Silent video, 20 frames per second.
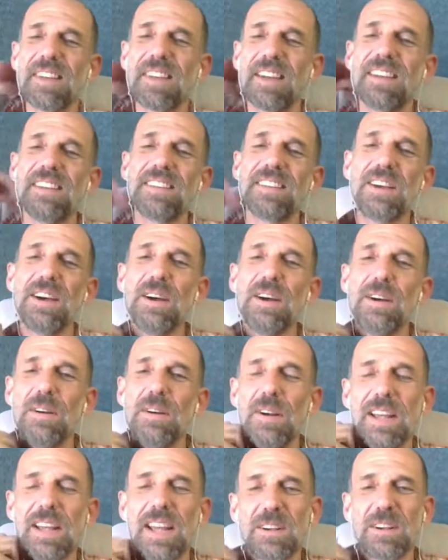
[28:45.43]
So
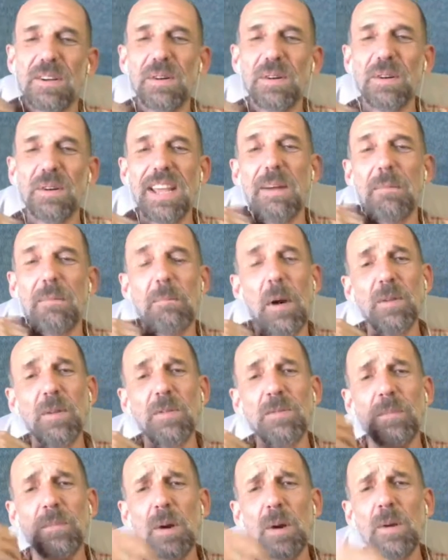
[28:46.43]
okay, cool. Yeah,
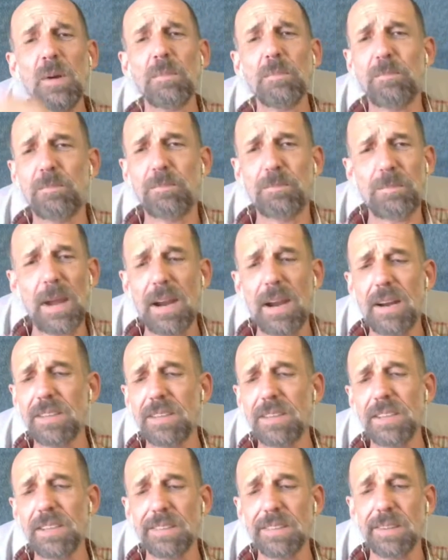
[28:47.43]
post.
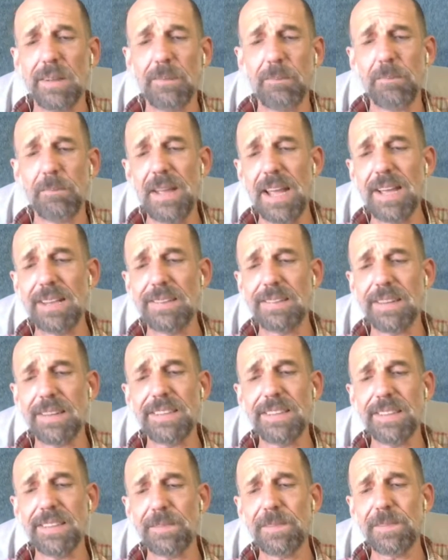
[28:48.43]
Parenthood is a
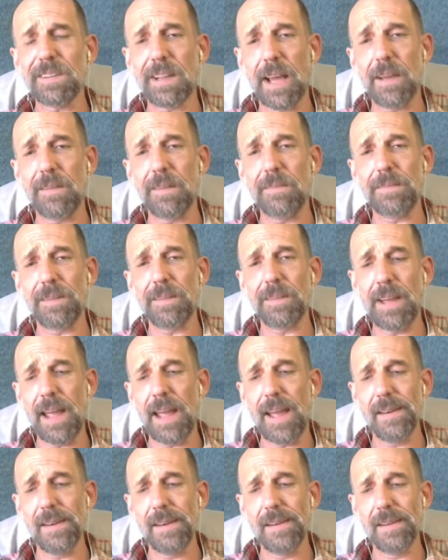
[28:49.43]
different life,
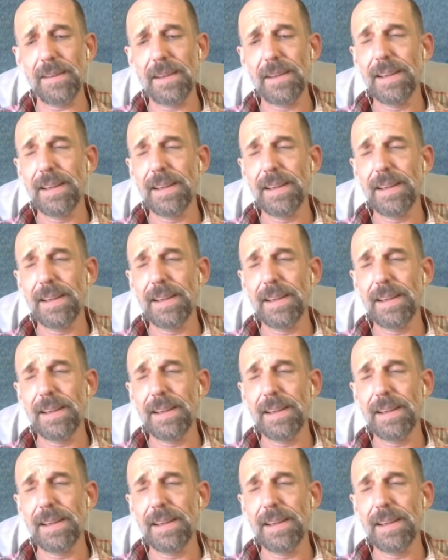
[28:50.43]
and